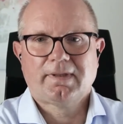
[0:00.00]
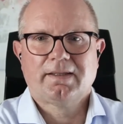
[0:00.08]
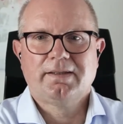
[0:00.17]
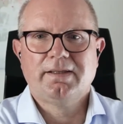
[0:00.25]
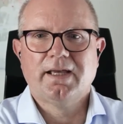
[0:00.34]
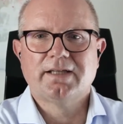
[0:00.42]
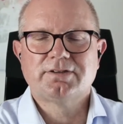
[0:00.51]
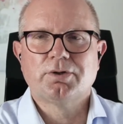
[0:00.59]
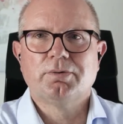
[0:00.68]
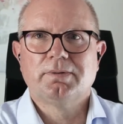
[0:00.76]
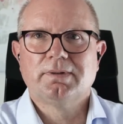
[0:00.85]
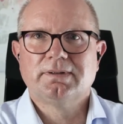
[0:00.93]
Yeah,
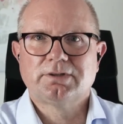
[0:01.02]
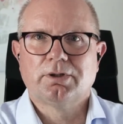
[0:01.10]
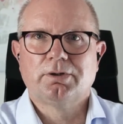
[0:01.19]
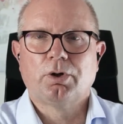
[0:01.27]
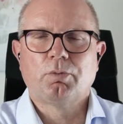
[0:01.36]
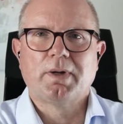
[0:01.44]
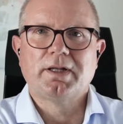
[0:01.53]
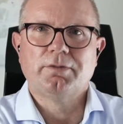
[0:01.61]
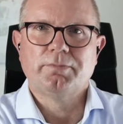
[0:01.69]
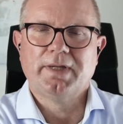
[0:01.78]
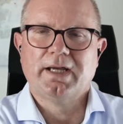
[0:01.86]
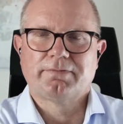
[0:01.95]
so on one hand,
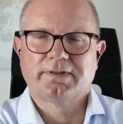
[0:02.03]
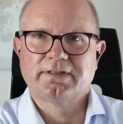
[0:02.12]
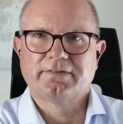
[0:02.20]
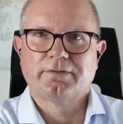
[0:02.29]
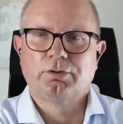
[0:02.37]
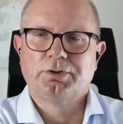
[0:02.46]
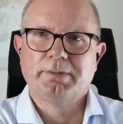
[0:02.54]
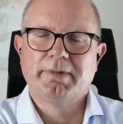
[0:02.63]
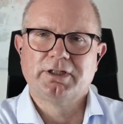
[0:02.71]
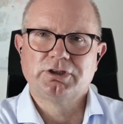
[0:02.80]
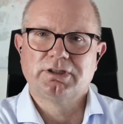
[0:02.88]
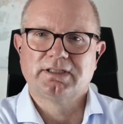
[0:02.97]
we have, as I've already
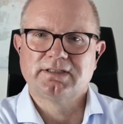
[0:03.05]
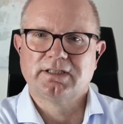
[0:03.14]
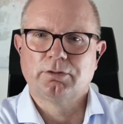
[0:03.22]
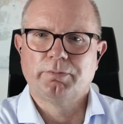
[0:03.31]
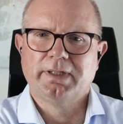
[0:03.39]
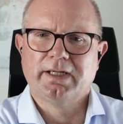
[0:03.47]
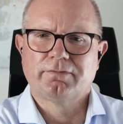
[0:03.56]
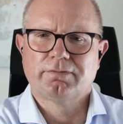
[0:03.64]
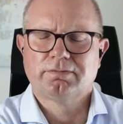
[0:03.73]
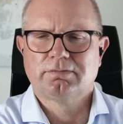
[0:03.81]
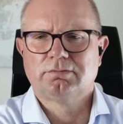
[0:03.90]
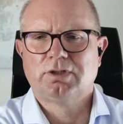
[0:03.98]
mentioned, I think we have
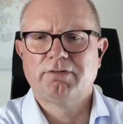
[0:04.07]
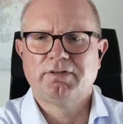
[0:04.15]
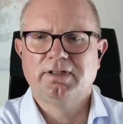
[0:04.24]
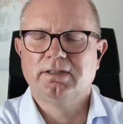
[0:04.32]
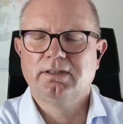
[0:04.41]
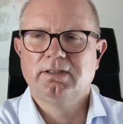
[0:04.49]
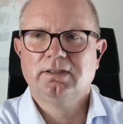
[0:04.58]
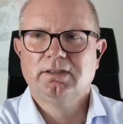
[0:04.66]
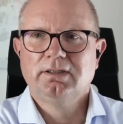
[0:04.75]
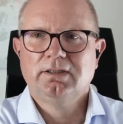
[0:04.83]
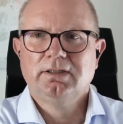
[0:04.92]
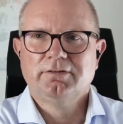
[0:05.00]
roughly
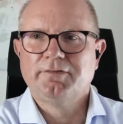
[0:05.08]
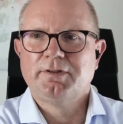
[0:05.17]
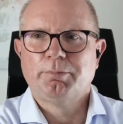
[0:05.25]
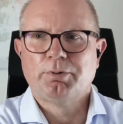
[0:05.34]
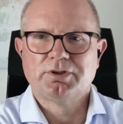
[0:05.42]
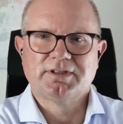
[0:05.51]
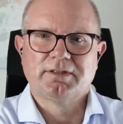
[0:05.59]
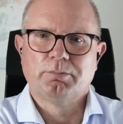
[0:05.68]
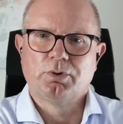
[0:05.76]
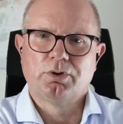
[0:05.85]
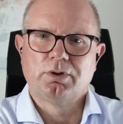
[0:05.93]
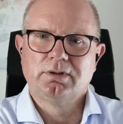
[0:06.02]
50%
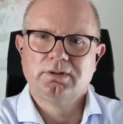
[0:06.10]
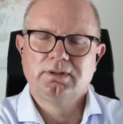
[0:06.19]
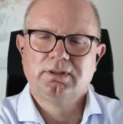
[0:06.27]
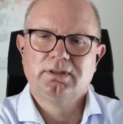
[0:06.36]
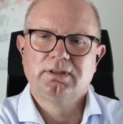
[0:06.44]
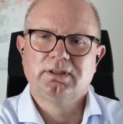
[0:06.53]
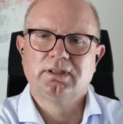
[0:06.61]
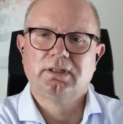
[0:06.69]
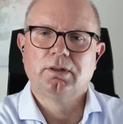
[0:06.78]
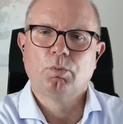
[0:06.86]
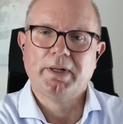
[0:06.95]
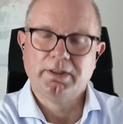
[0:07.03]
more
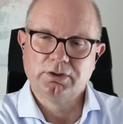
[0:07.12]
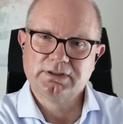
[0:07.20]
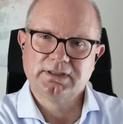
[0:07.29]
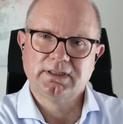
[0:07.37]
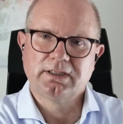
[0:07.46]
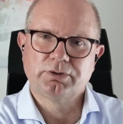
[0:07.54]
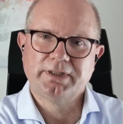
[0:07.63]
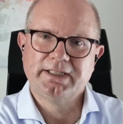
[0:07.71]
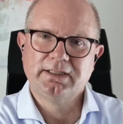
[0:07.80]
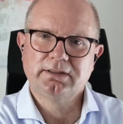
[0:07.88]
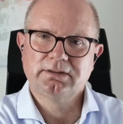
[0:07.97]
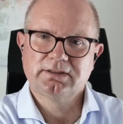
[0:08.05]
vendors in the
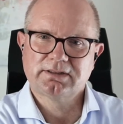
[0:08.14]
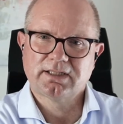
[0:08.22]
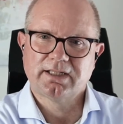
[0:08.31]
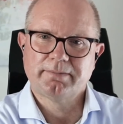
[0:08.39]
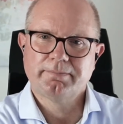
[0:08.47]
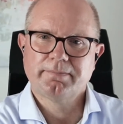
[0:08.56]
rating this time.